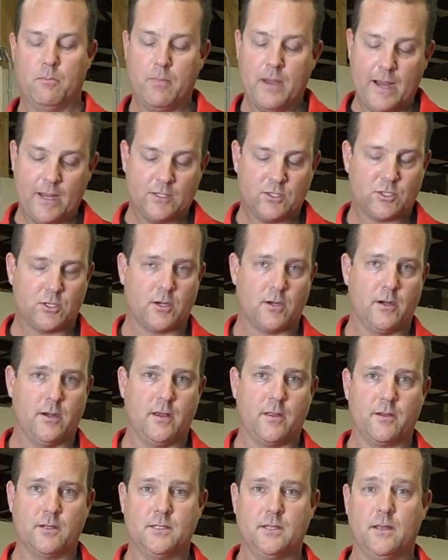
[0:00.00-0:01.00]
Make sure,
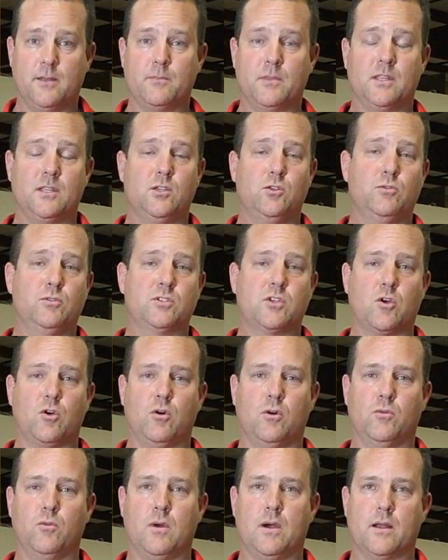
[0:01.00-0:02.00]
another tip, use
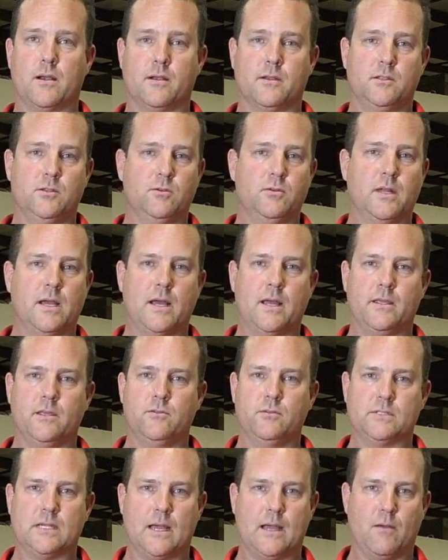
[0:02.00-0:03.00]
cold water. Do
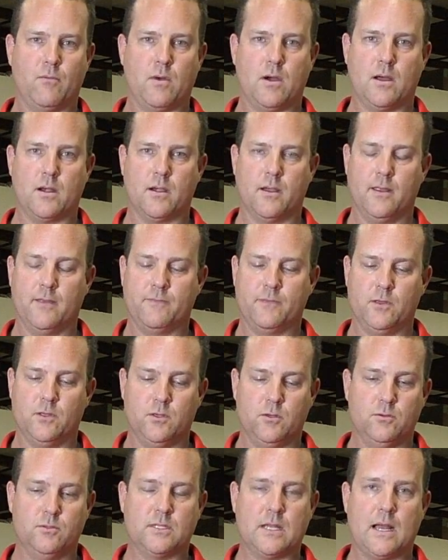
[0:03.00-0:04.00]
not use hot water. If
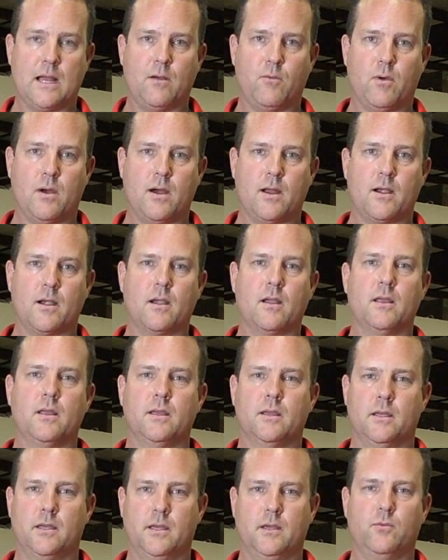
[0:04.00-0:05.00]
you use hot water,
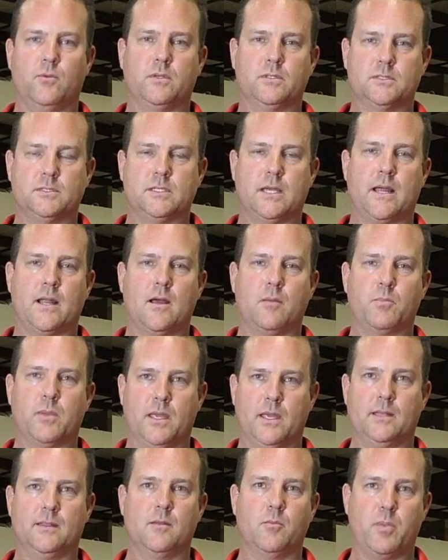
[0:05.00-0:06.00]
it will set up
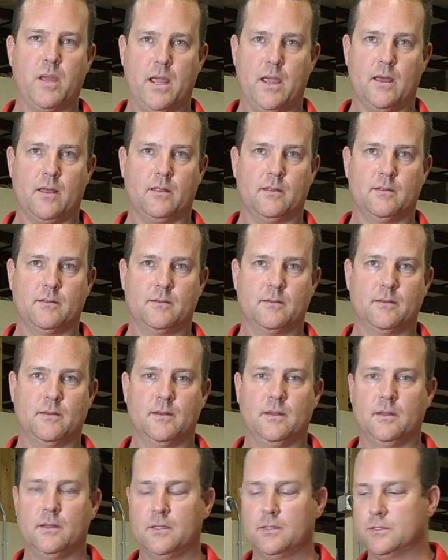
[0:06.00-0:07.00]
in the pail.
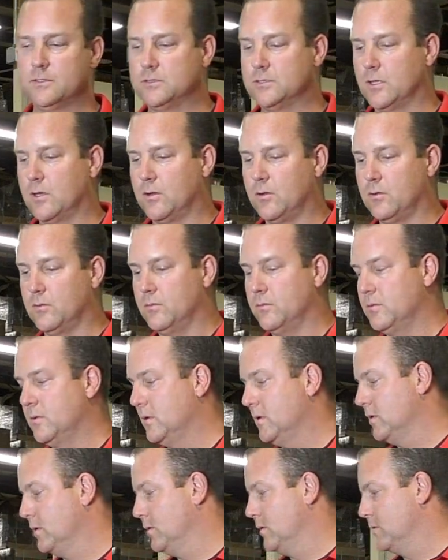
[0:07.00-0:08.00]
So
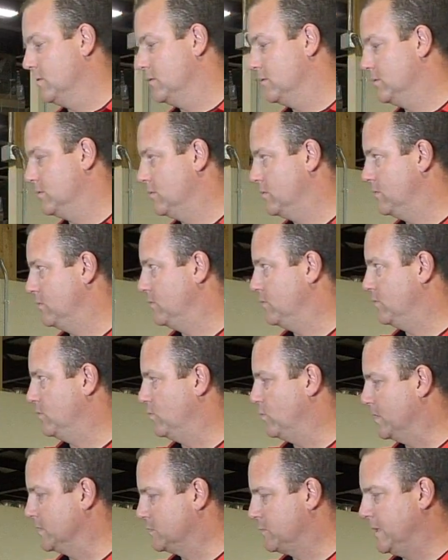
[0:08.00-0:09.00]

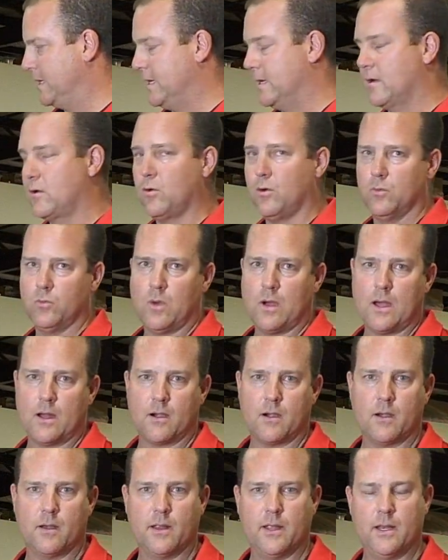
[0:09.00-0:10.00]
once we get cold
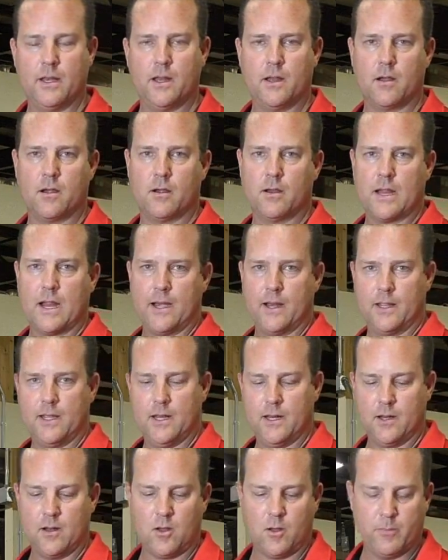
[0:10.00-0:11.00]
water in here and kind
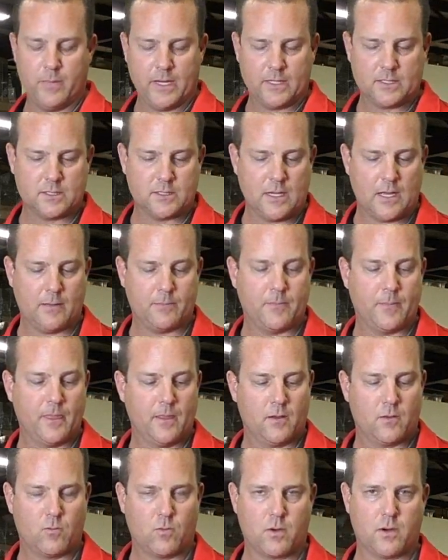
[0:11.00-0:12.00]
of get it all mixed up,
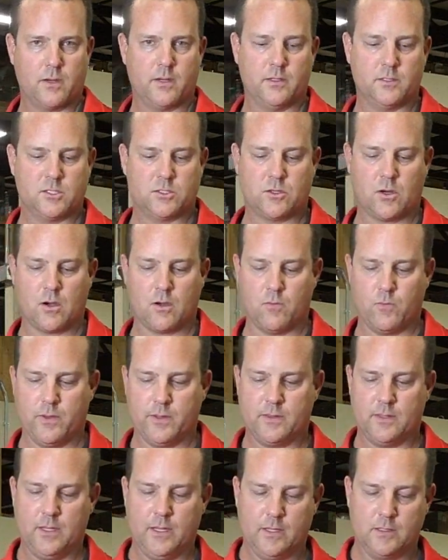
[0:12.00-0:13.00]
we're gonna start
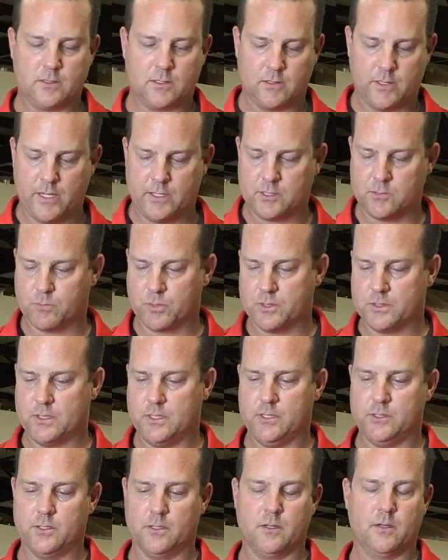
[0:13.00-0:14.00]
with the installation
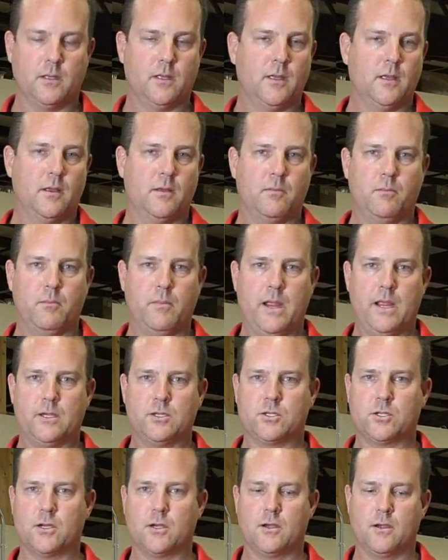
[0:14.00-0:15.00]
procedure.
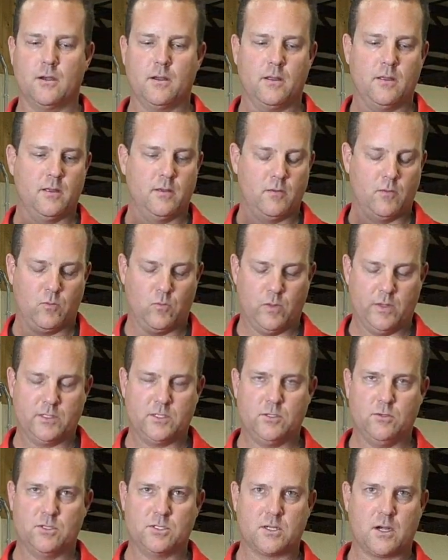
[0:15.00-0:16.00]
Make sure
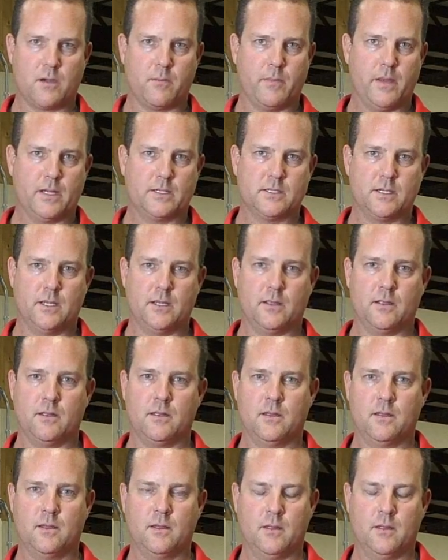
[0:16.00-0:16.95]
once you start mixing,